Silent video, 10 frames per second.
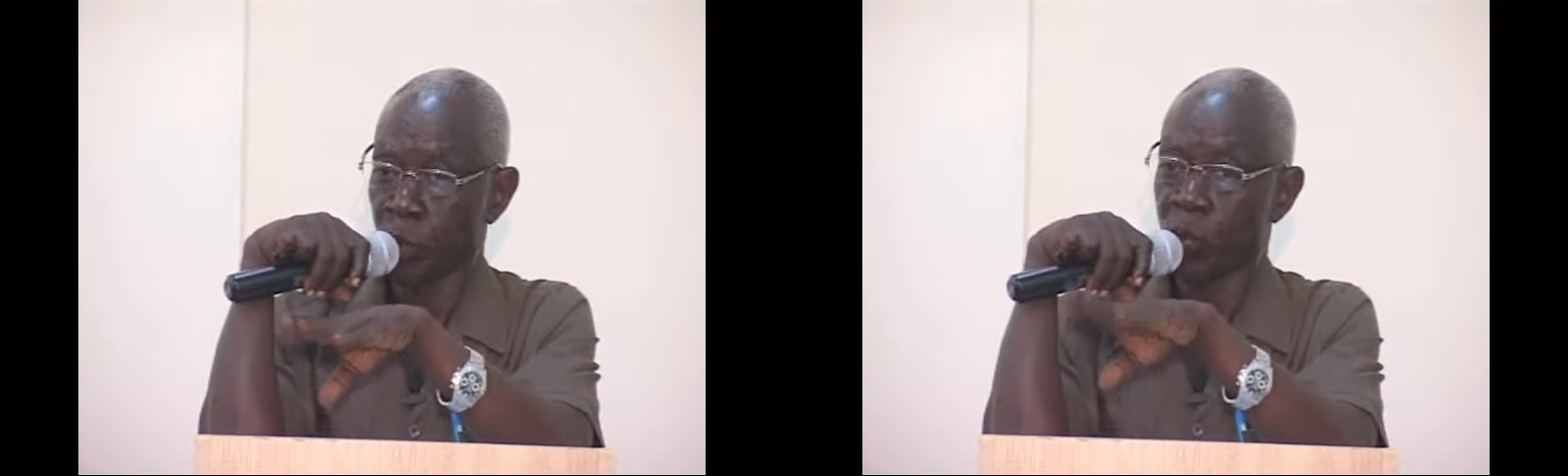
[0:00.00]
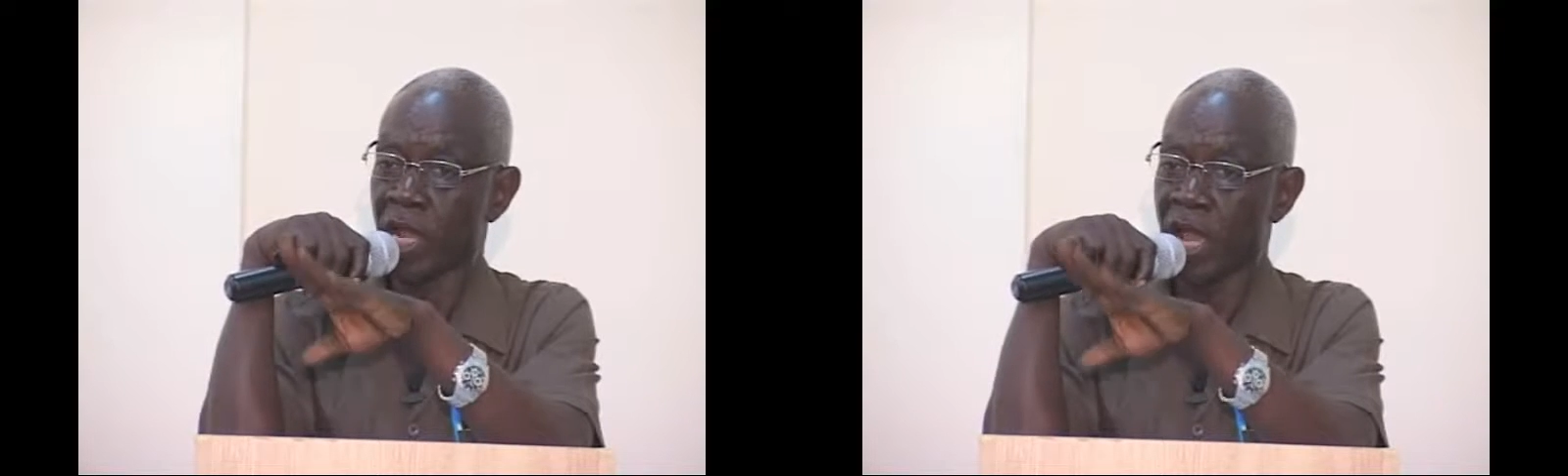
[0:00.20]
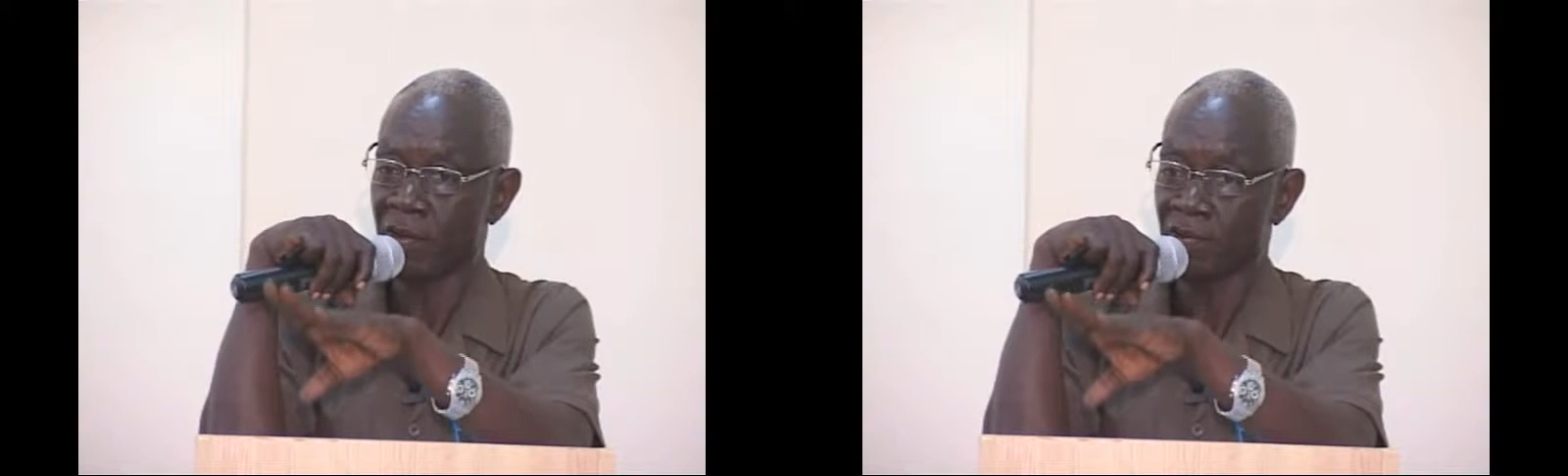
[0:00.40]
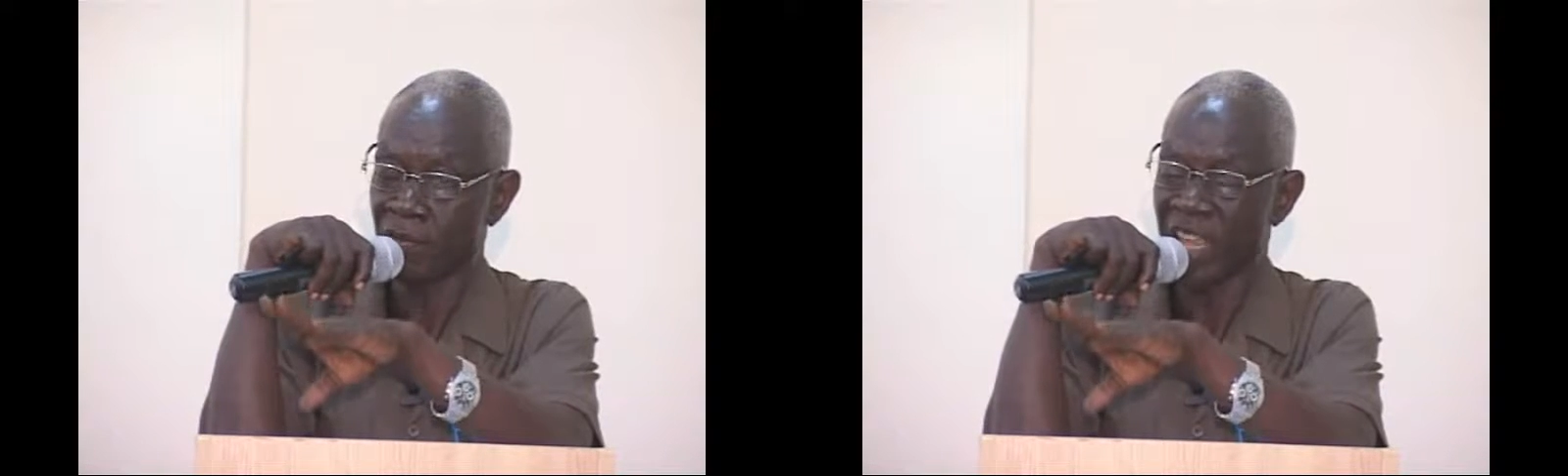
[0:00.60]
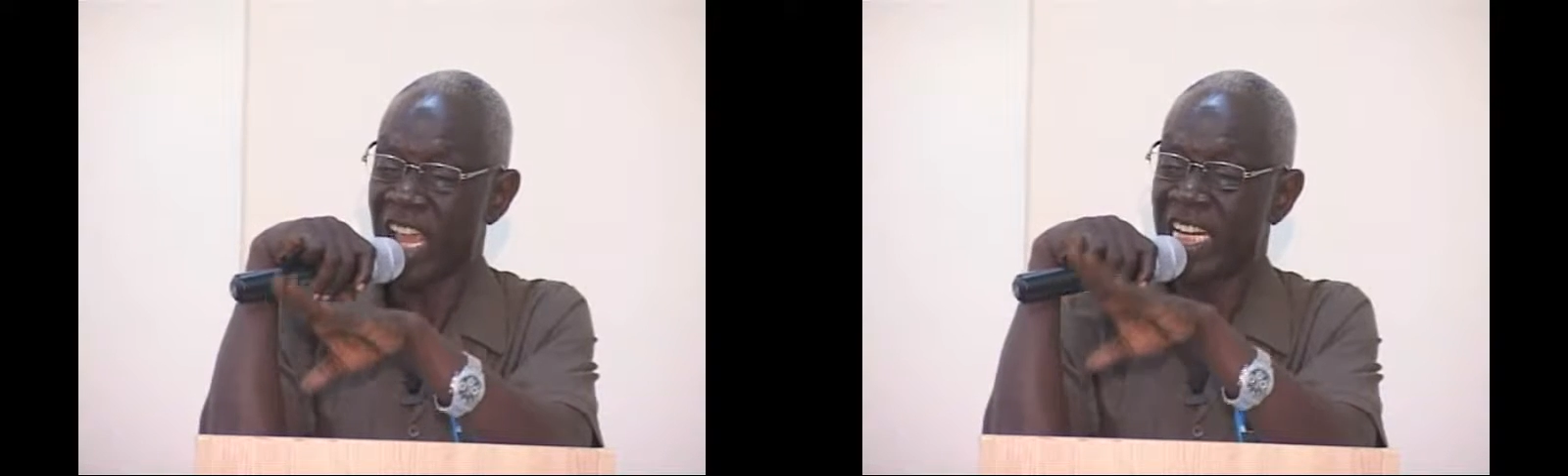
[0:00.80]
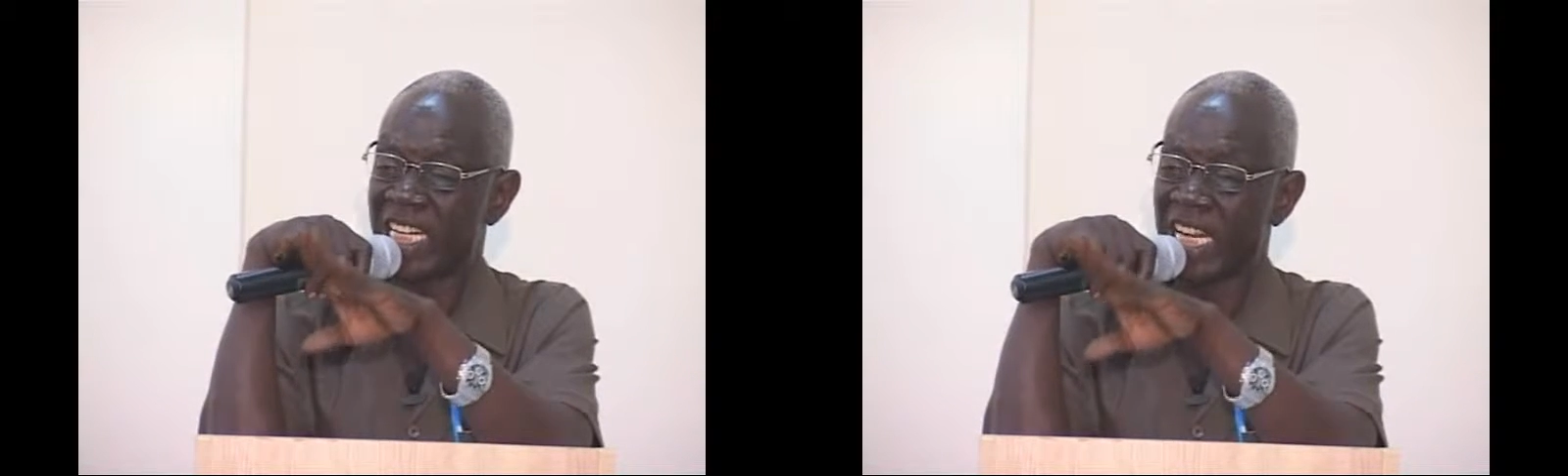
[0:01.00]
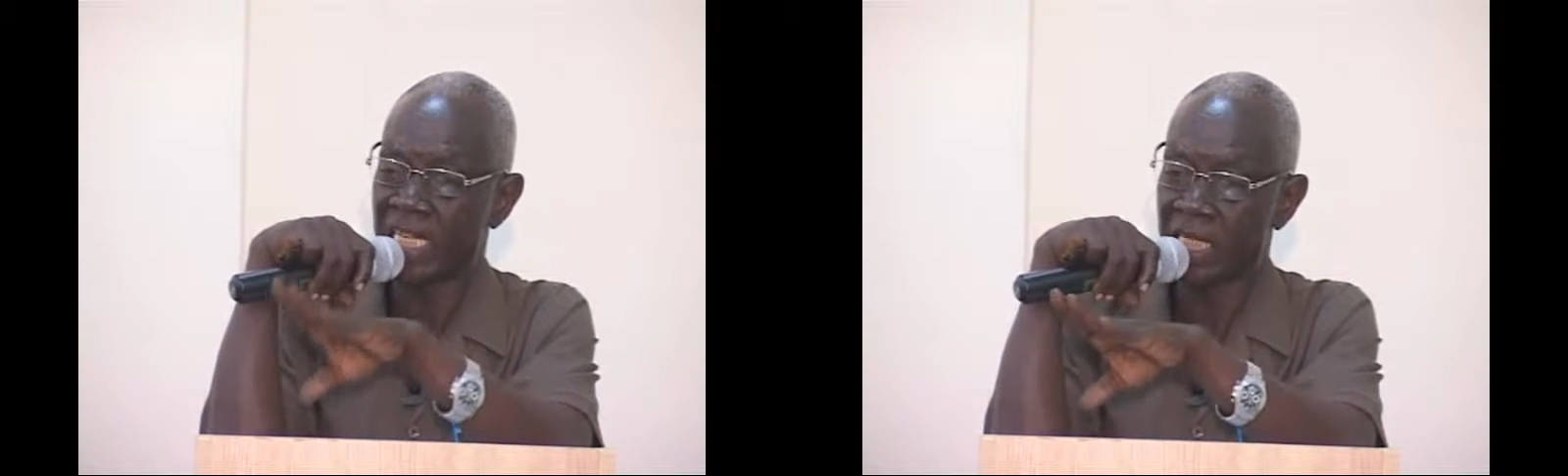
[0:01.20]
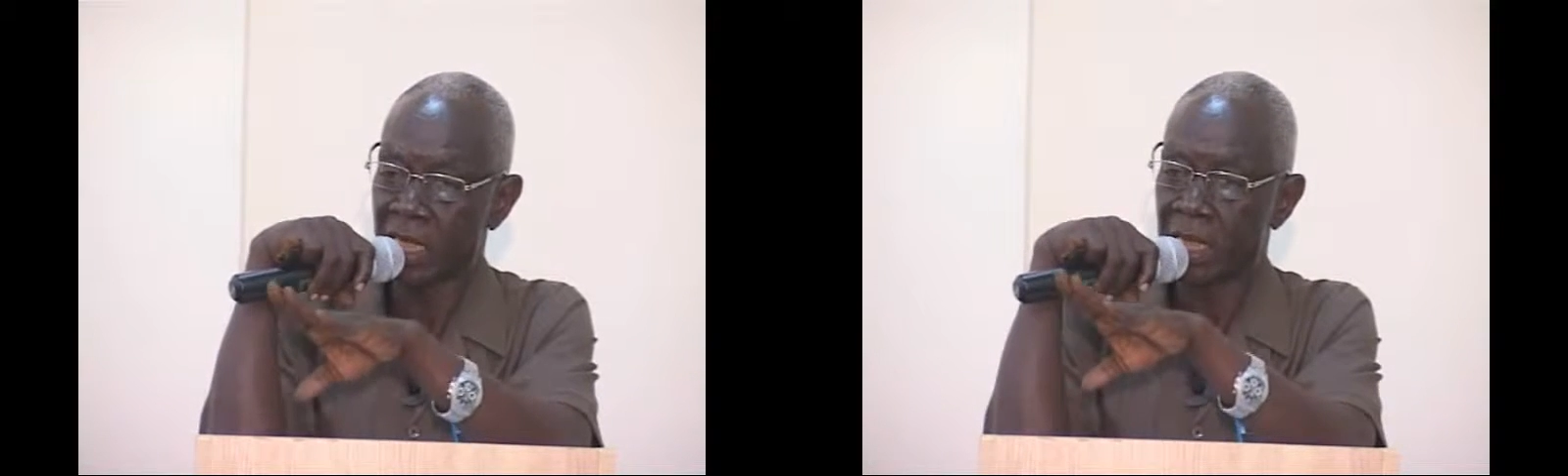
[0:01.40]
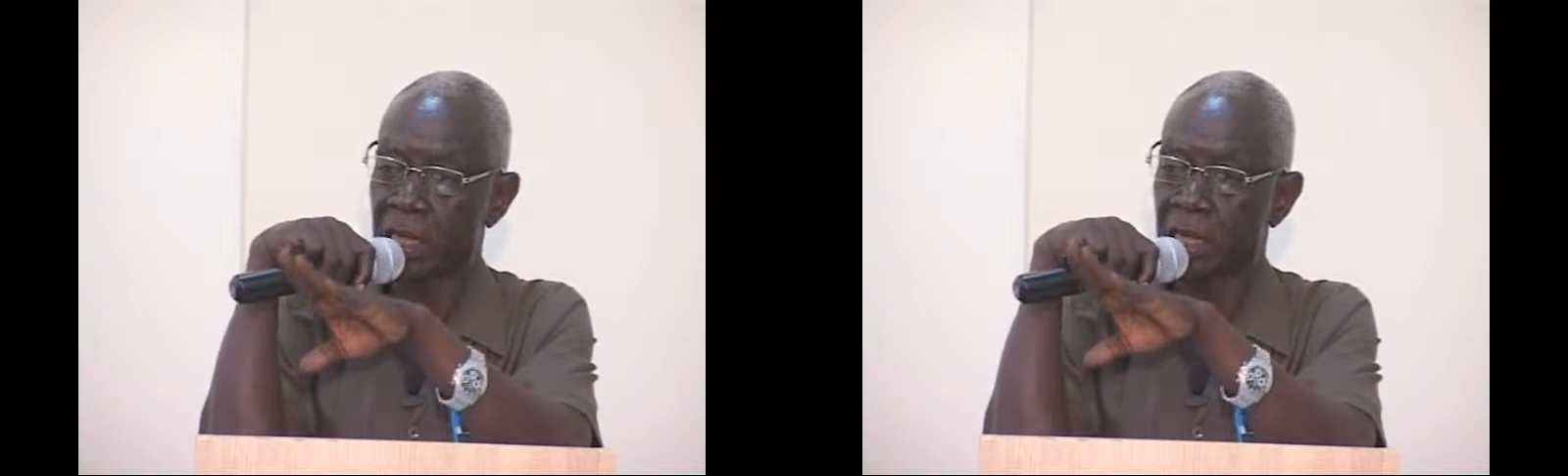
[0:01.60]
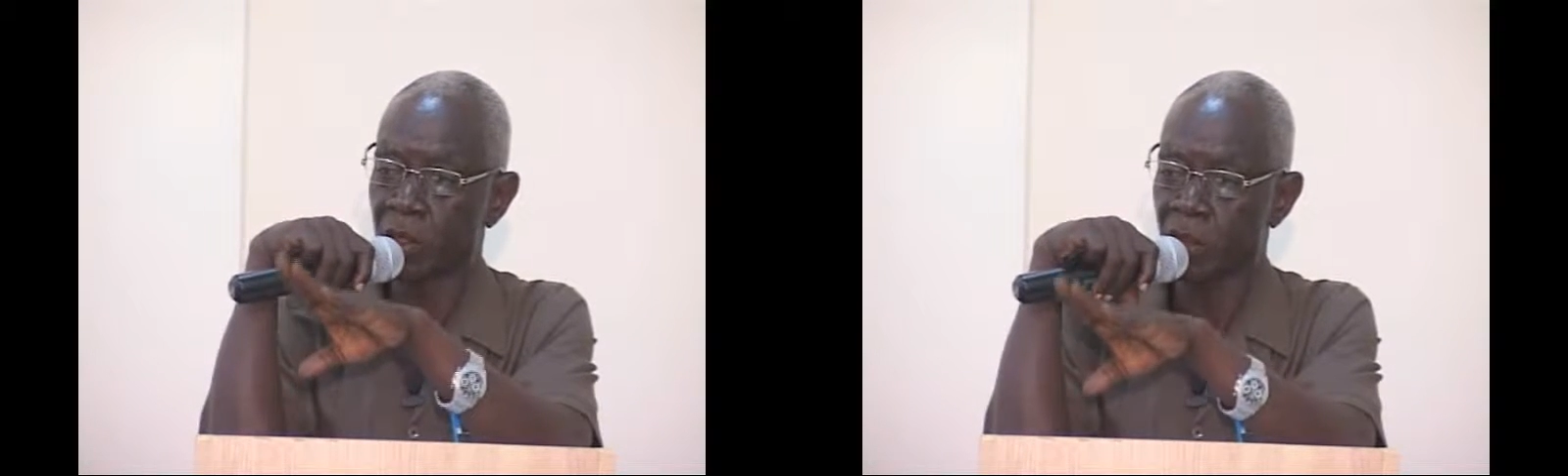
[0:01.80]
we have a data
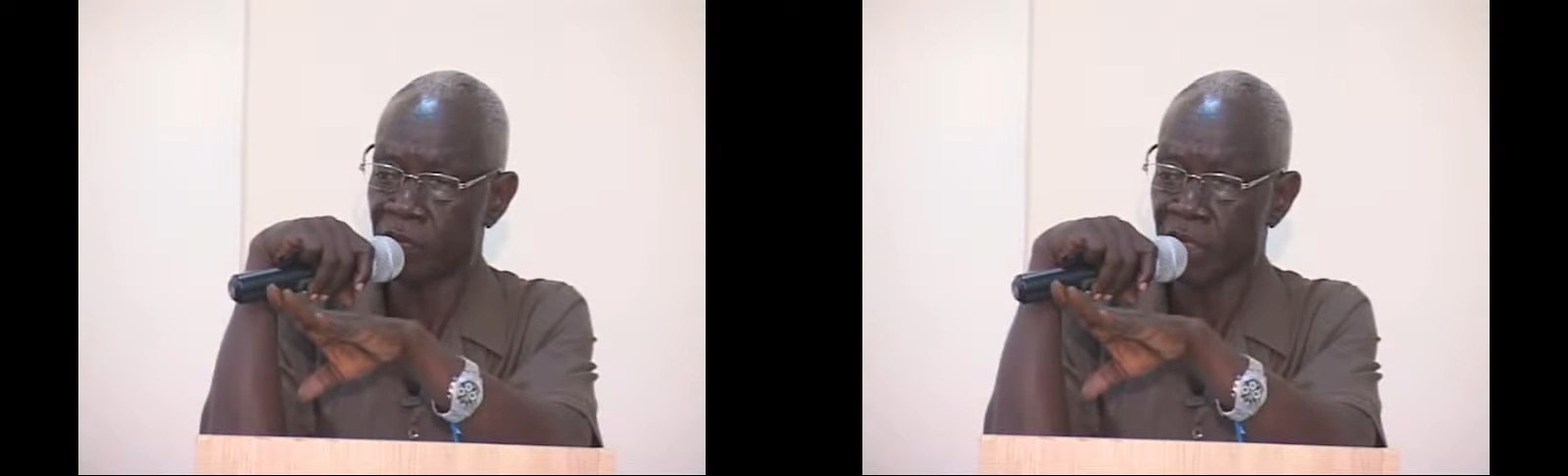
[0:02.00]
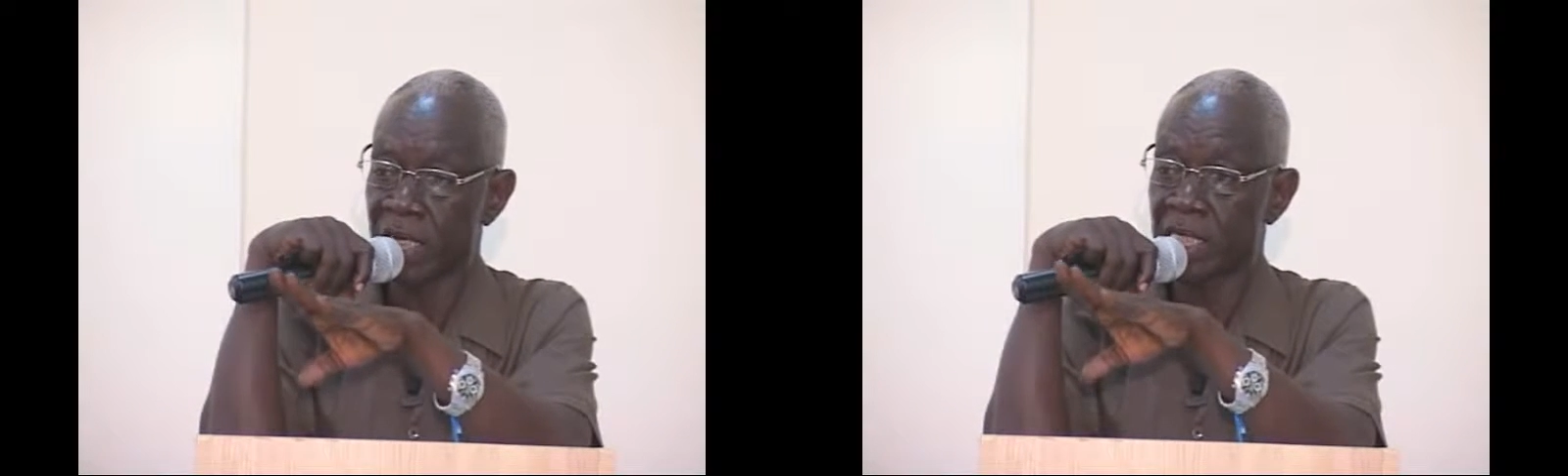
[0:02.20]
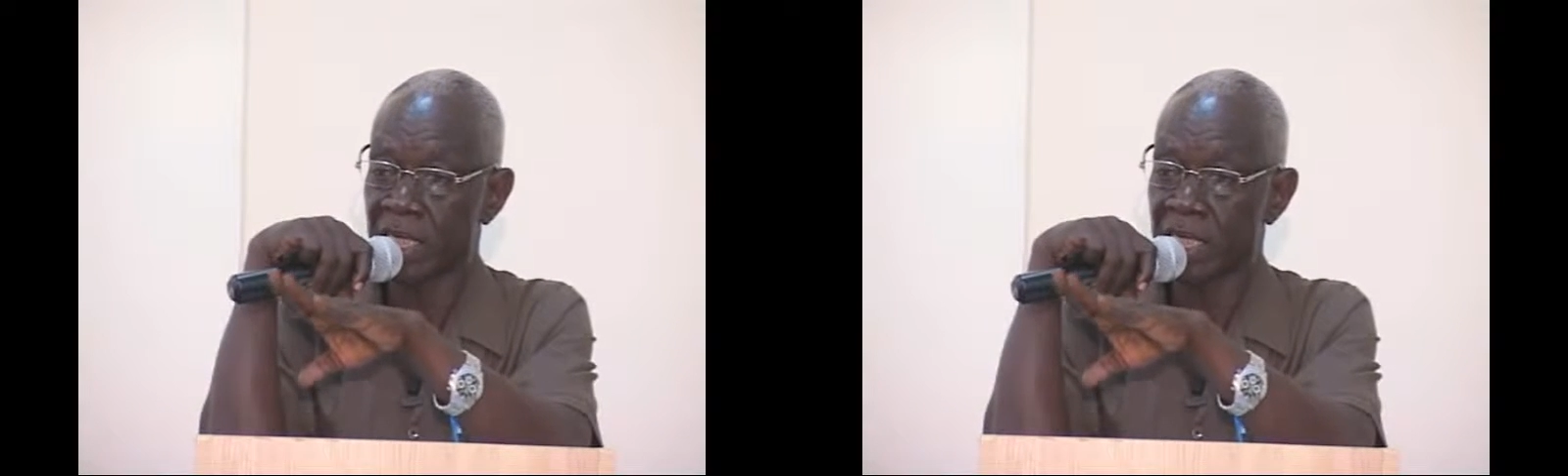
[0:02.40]
recovery